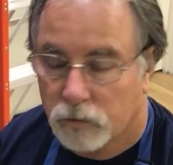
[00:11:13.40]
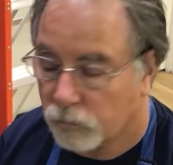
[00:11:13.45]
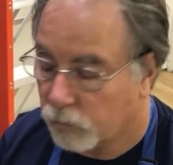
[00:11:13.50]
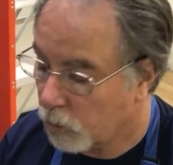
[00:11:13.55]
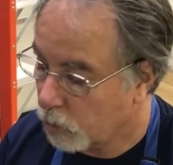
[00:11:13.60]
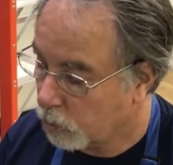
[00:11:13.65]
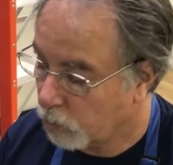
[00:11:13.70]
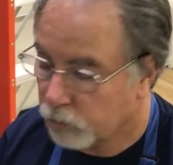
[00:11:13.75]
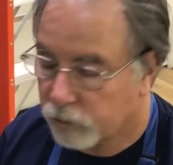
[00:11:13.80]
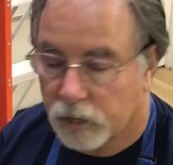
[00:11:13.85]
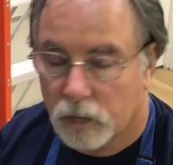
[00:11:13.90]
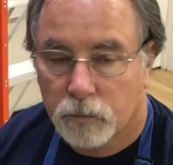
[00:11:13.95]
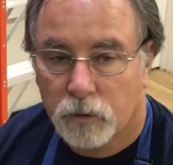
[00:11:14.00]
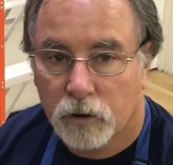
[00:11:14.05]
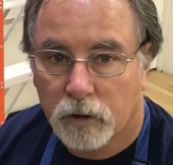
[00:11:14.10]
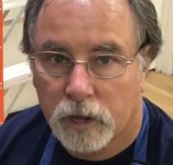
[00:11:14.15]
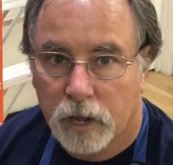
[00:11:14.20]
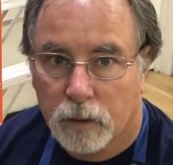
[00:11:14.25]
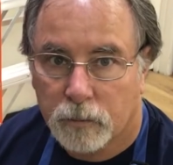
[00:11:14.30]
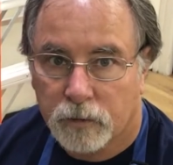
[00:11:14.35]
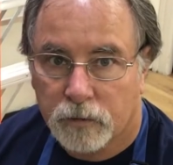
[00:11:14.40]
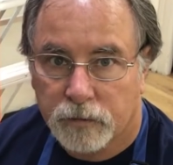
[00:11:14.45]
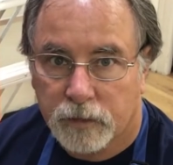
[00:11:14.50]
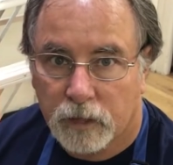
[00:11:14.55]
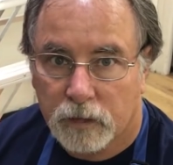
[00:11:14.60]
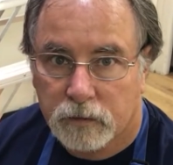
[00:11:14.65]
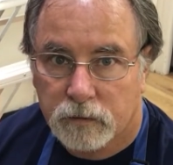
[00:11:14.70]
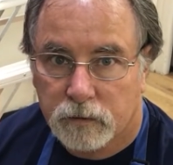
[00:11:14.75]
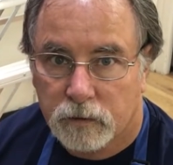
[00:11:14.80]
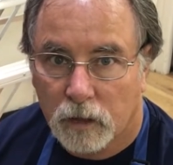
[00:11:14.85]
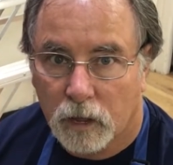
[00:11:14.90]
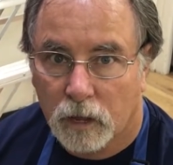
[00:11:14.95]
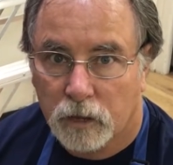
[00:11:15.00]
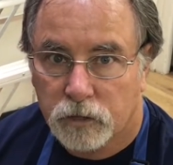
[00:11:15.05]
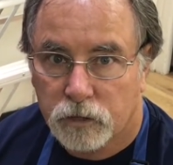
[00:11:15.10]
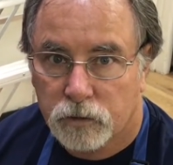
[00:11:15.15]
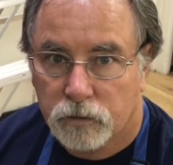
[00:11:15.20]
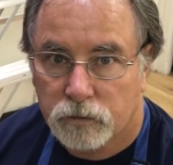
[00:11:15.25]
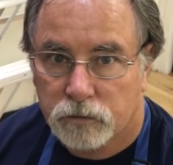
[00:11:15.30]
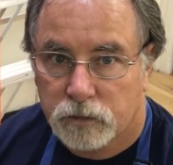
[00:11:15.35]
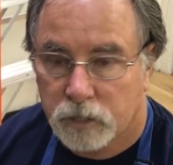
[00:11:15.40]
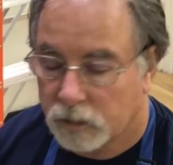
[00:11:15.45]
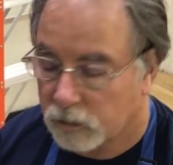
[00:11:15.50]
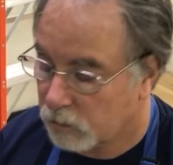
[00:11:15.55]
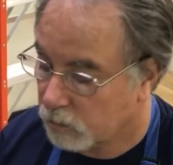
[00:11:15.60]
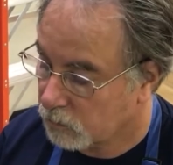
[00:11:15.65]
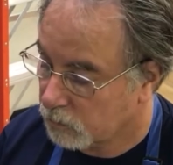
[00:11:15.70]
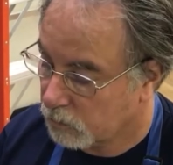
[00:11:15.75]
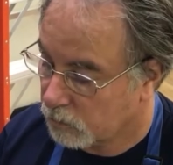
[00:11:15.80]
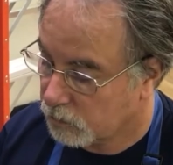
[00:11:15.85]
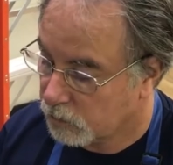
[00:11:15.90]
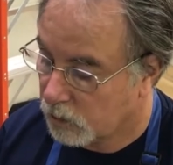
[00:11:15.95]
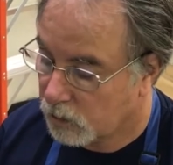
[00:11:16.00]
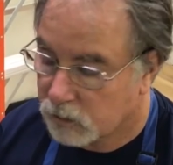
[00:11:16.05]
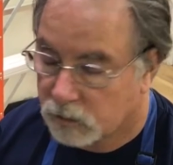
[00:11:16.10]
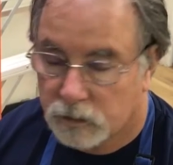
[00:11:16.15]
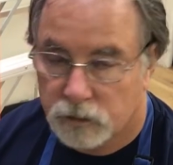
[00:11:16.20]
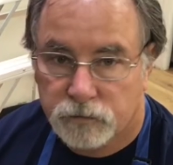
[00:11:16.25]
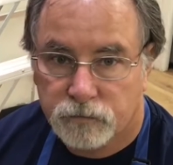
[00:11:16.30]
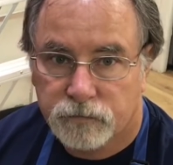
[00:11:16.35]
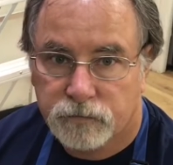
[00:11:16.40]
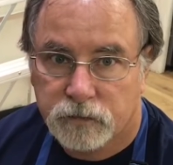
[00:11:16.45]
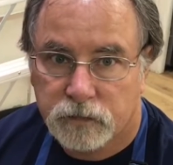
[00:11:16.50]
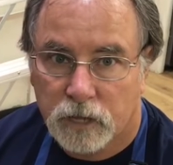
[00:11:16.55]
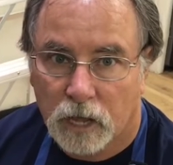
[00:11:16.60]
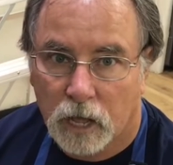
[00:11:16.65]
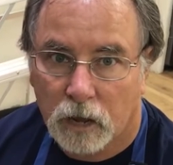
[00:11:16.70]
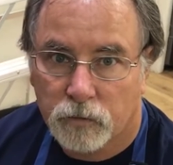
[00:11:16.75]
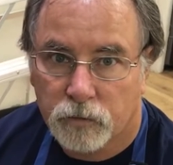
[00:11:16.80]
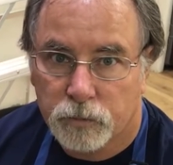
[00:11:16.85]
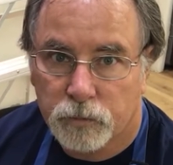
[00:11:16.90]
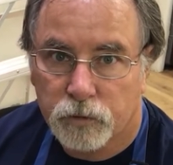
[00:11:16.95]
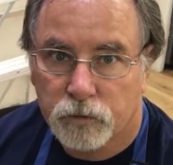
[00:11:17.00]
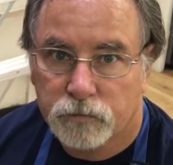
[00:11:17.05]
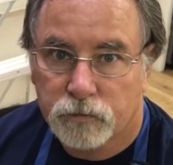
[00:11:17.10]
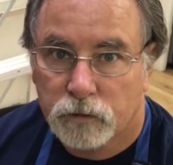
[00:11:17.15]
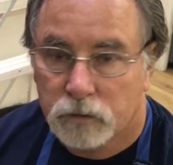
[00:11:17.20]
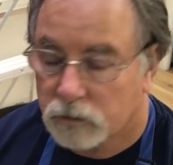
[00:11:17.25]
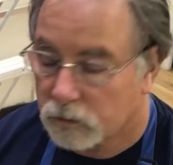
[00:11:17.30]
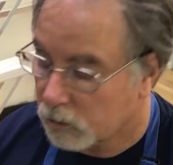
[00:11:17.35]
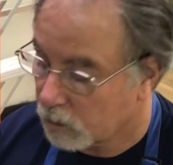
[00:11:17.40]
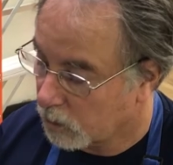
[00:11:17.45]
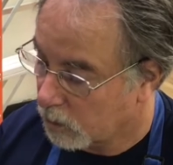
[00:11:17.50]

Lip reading: roto demo hammer that's used in dustless tile removal.